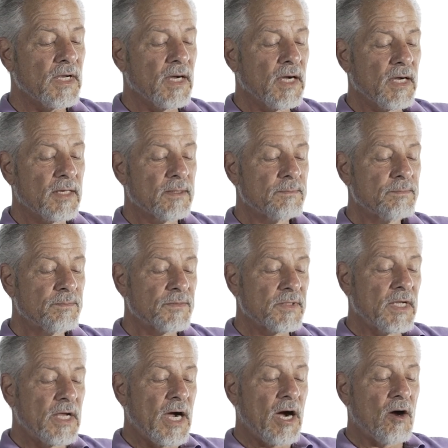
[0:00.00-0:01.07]

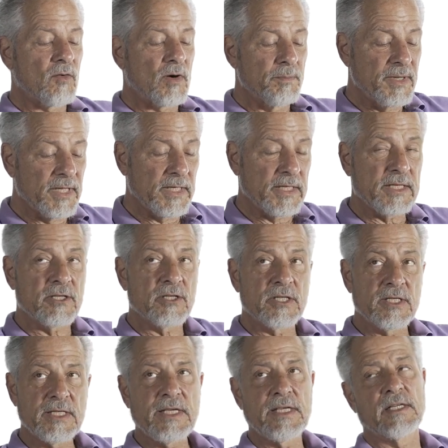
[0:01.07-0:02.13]
our ability to
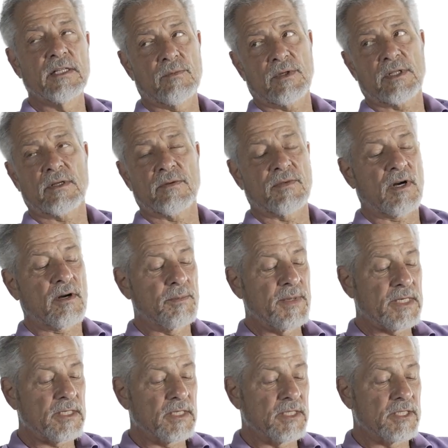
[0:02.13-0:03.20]
deal with
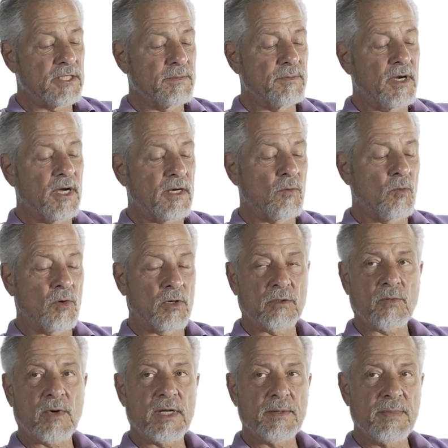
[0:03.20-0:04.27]
environmentalism on a
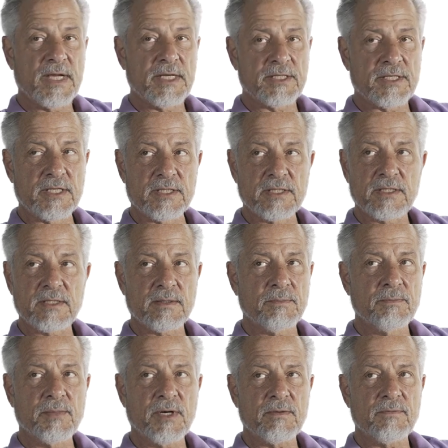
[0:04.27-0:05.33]
worldwide basis,
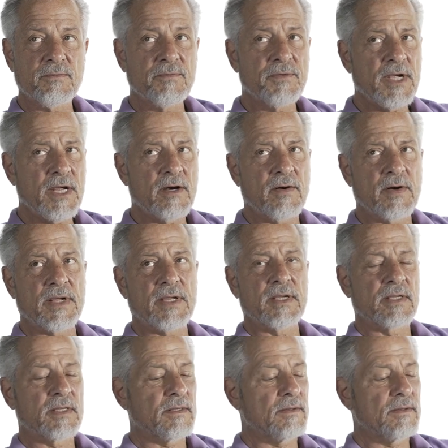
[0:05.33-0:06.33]
but very,